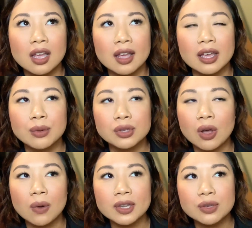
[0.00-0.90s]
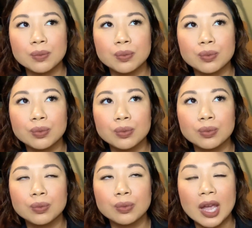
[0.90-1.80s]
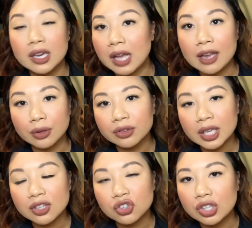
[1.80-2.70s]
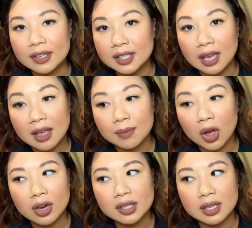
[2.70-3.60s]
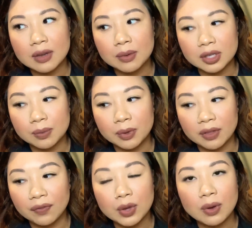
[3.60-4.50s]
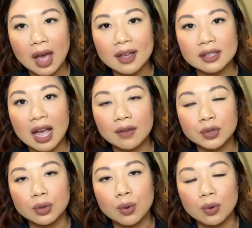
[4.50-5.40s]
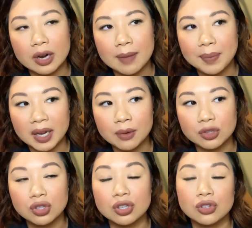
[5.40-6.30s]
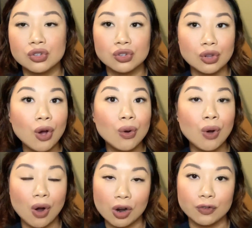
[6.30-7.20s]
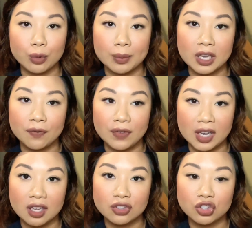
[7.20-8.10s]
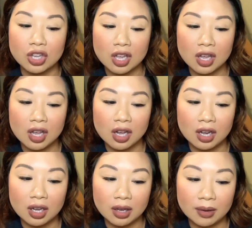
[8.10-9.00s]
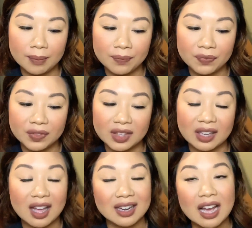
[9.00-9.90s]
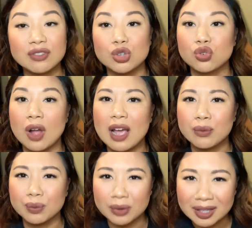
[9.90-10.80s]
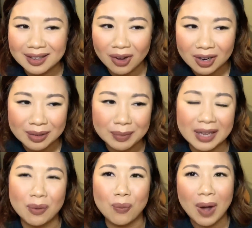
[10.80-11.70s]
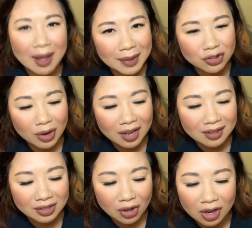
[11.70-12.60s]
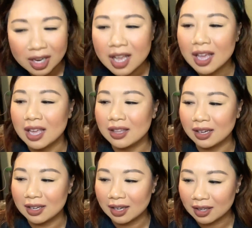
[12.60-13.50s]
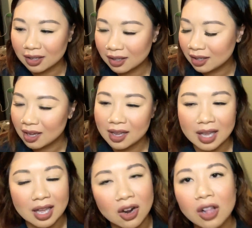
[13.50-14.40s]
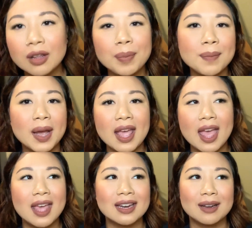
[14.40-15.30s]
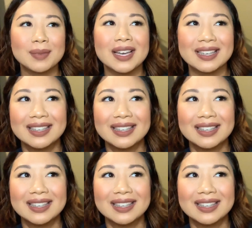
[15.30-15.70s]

it was always, and I don't think it's just him, honestly. It was with a few guys after Corey, but it was just so hard for me to finish. Like I'd have to try really hard, and I'm like, why am I trying this hard? And then I'd get it all up in my head, and I'm like,